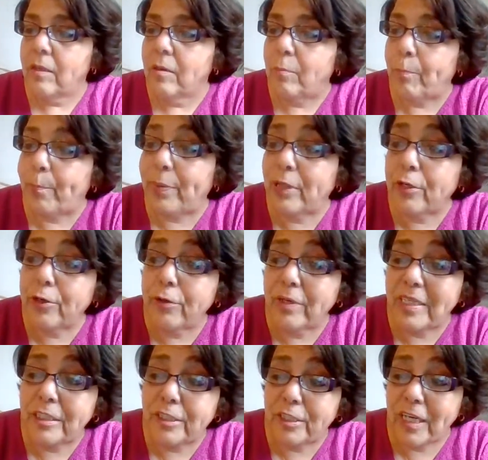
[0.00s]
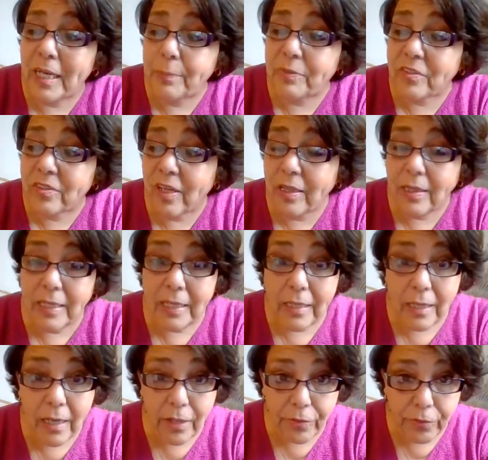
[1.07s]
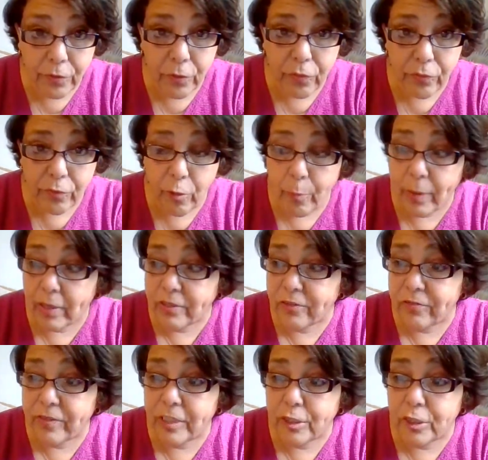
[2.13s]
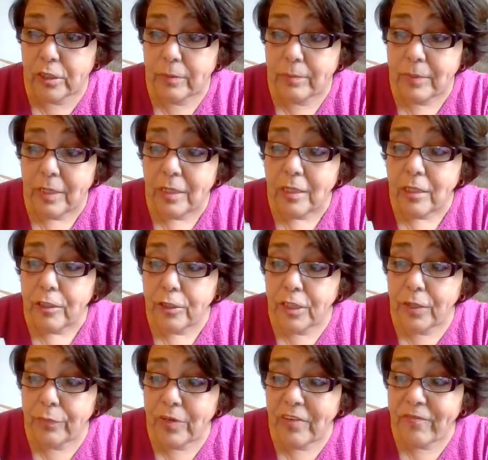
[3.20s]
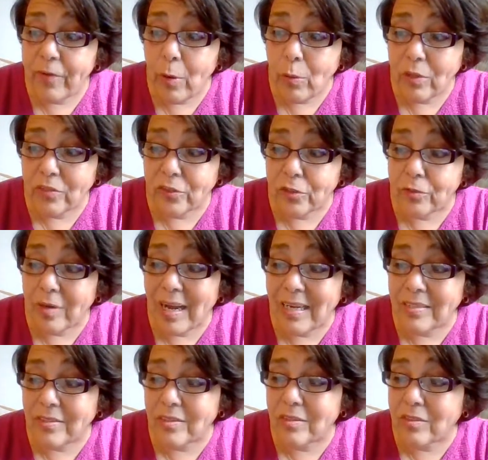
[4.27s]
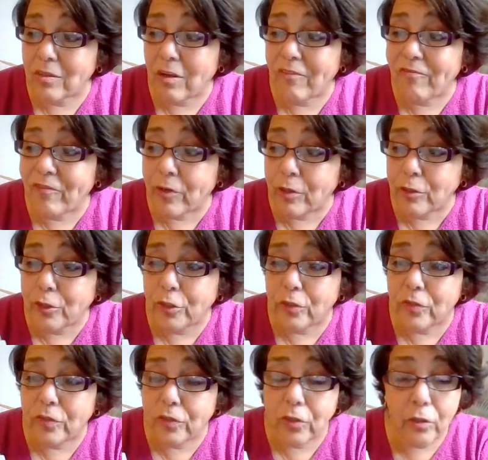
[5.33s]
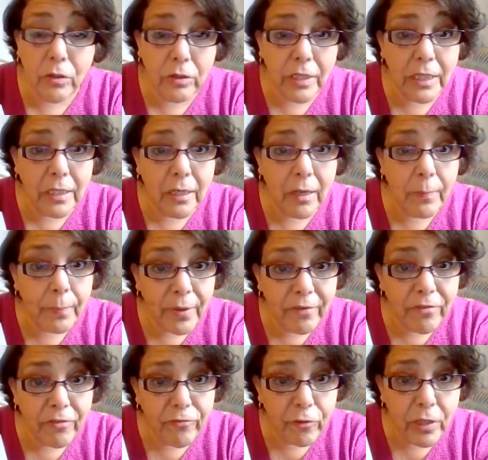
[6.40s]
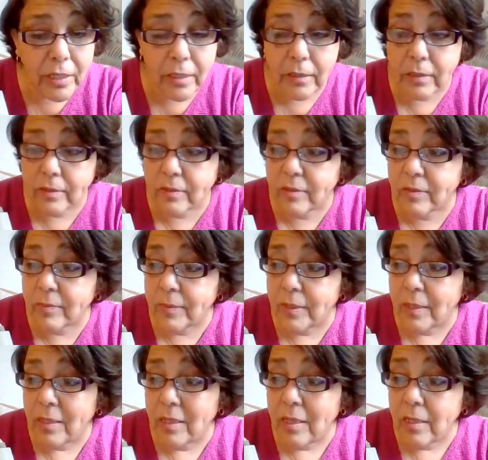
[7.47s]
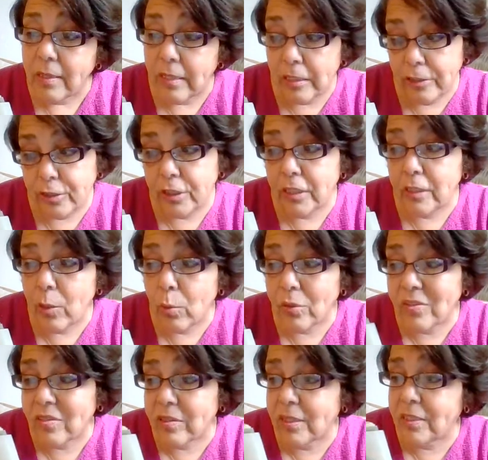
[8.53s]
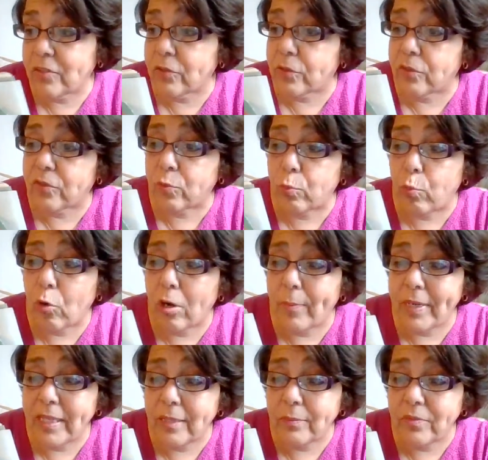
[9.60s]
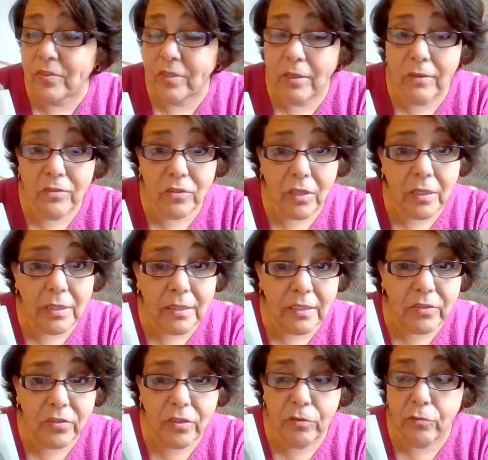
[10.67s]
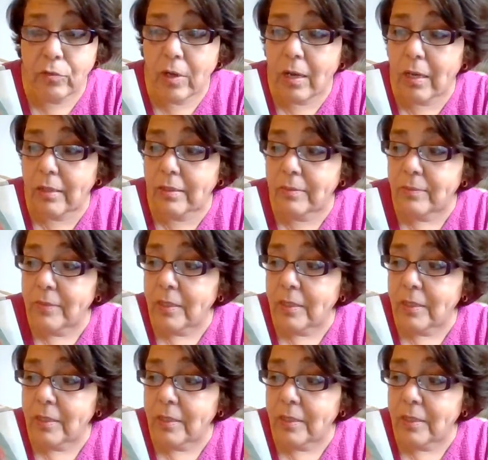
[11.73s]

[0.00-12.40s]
Blurry shapes suddenly cut through the robot's vision. She refocused her eyes and saw vultures circling above the foothills. Then she noticed lizards warming themselves on a distant rock.